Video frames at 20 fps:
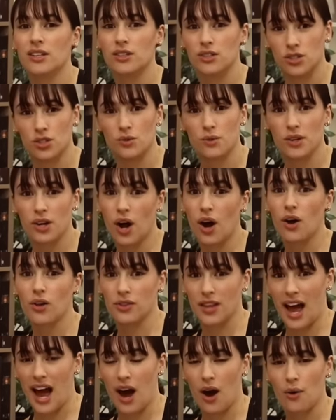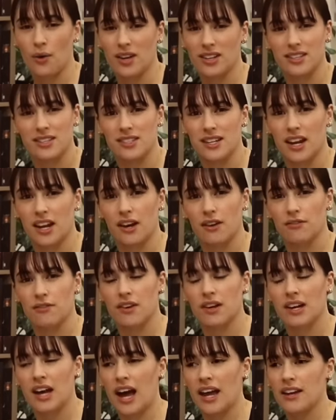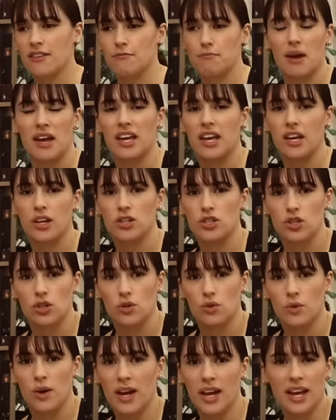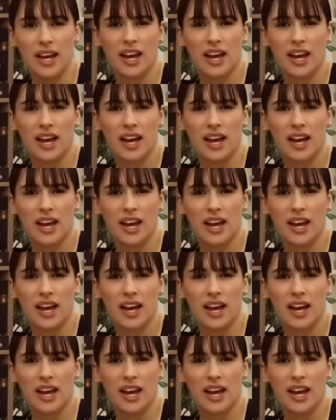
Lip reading: do it all now instead of kind of making do